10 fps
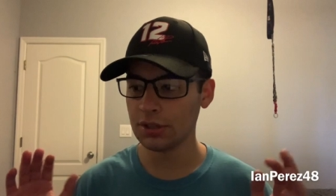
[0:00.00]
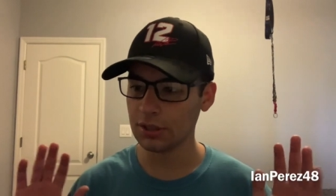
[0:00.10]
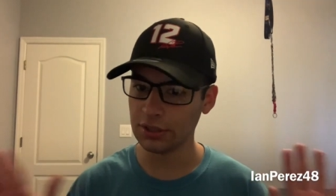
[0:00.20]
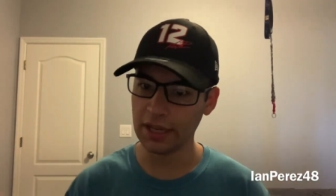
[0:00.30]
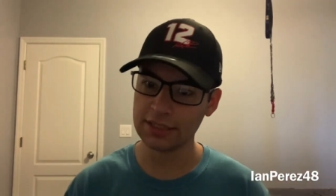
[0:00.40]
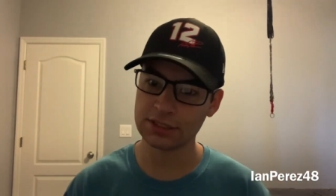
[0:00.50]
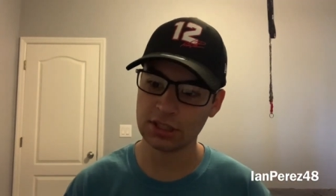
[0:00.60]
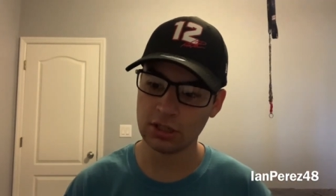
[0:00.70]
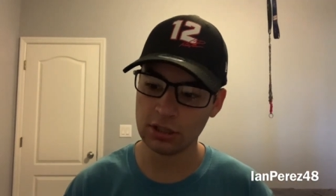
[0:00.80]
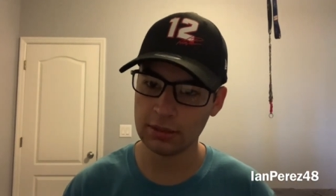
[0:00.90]
the
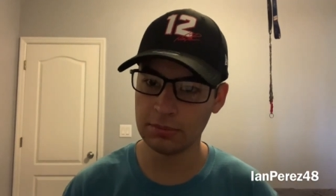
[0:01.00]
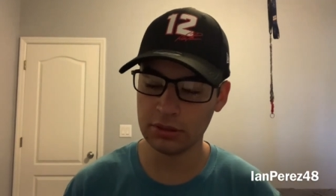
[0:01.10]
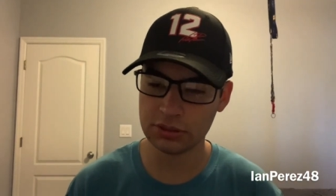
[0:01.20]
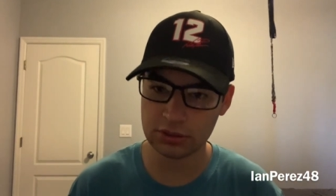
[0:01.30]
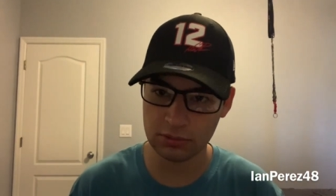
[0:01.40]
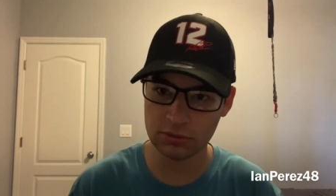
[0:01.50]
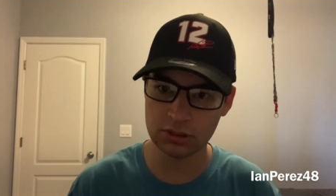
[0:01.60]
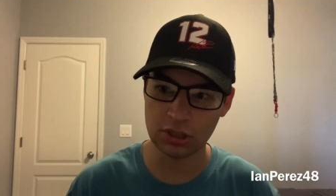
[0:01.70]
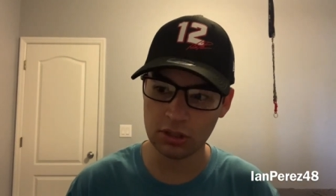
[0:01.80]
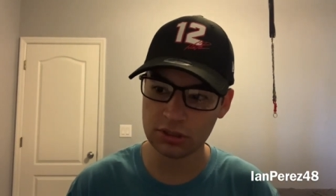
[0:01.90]
NASCAR Bristol
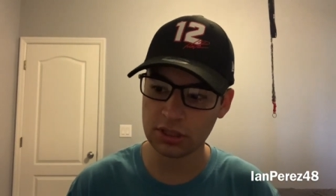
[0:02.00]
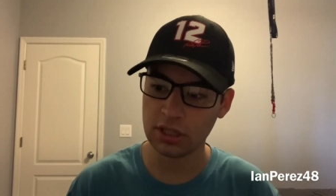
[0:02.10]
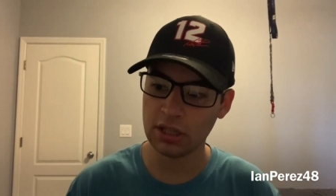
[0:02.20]
Dirt